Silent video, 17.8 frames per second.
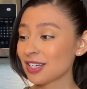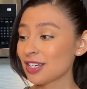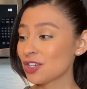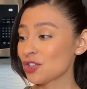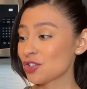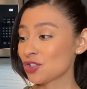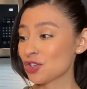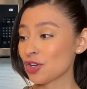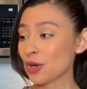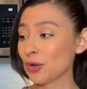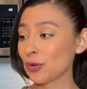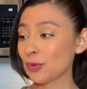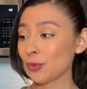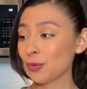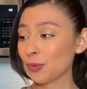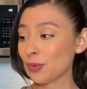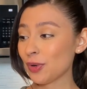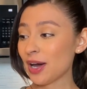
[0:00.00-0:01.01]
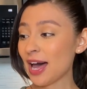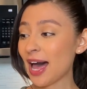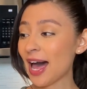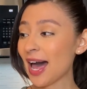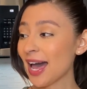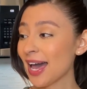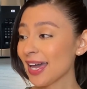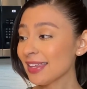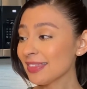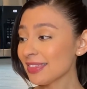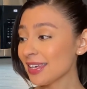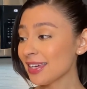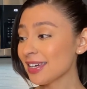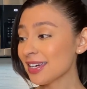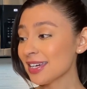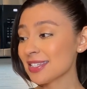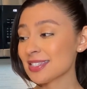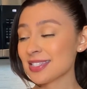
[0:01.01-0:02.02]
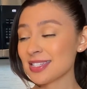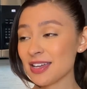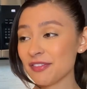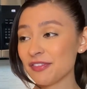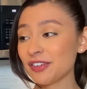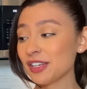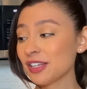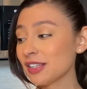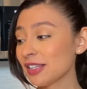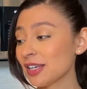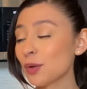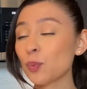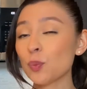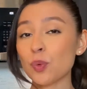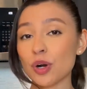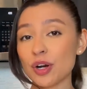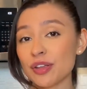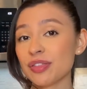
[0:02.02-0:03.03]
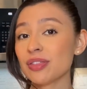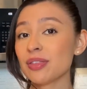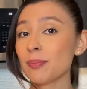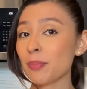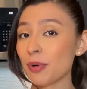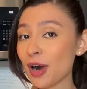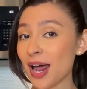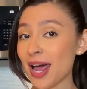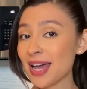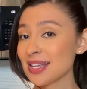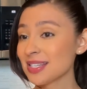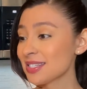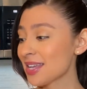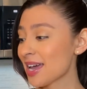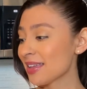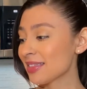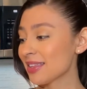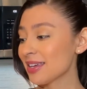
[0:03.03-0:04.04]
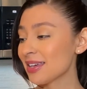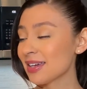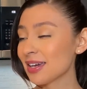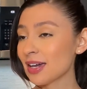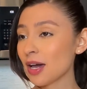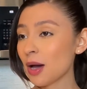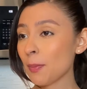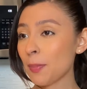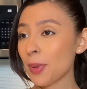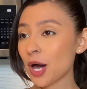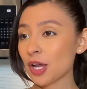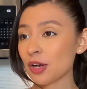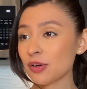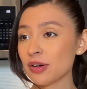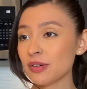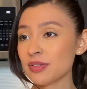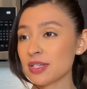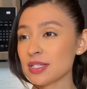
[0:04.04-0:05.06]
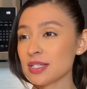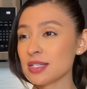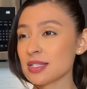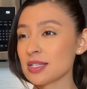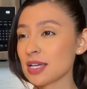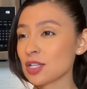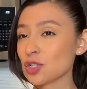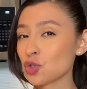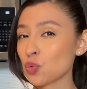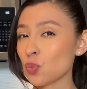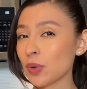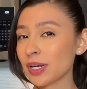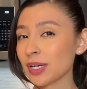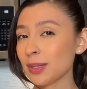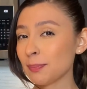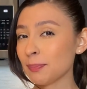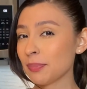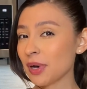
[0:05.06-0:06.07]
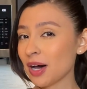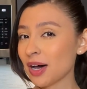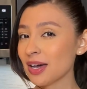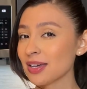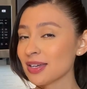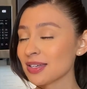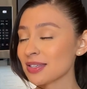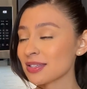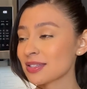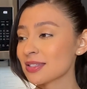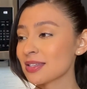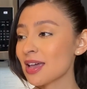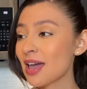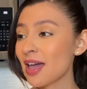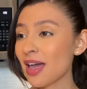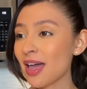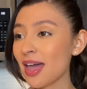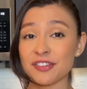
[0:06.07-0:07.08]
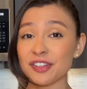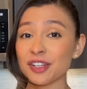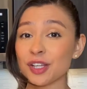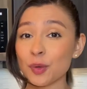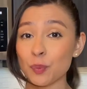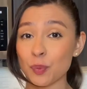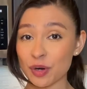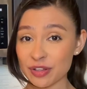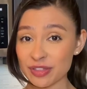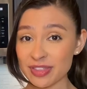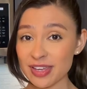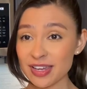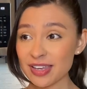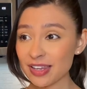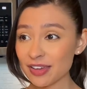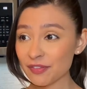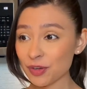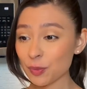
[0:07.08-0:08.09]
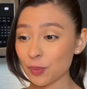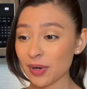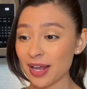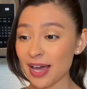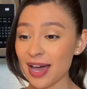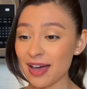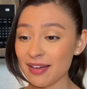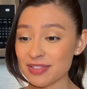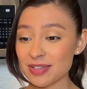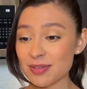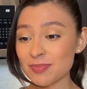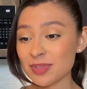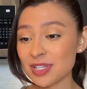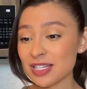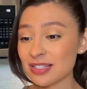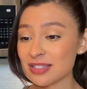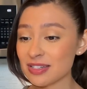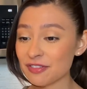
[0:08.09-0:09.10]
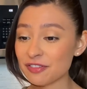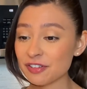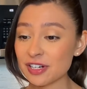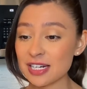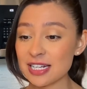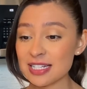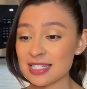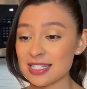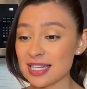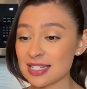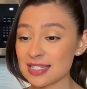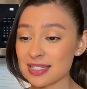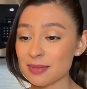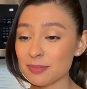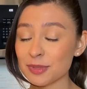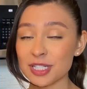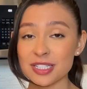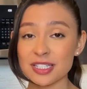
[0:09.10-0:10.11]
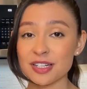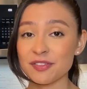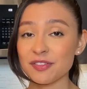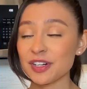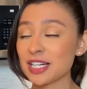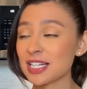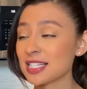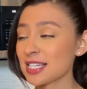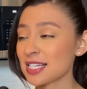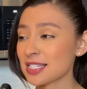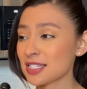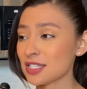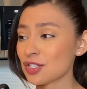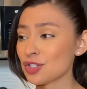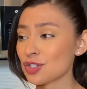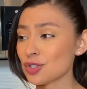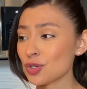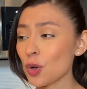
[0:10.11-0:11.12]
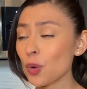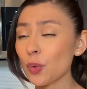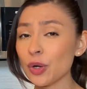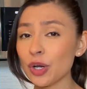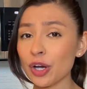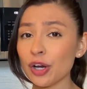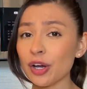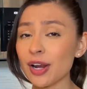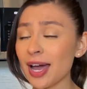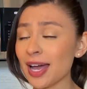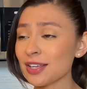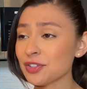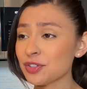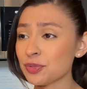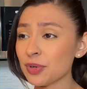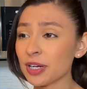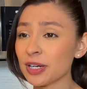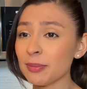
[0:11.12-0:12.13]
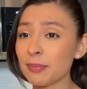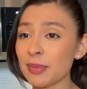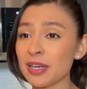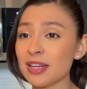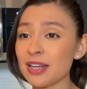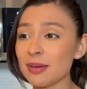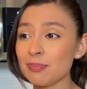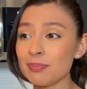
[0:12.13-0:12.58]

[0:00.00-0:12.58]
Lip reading: So I think it's definitely worth the price. I think a bottle of this is like 20 bucks. Really worth it if you want to have something different and taste something different. It tastes so good. I do recommend it.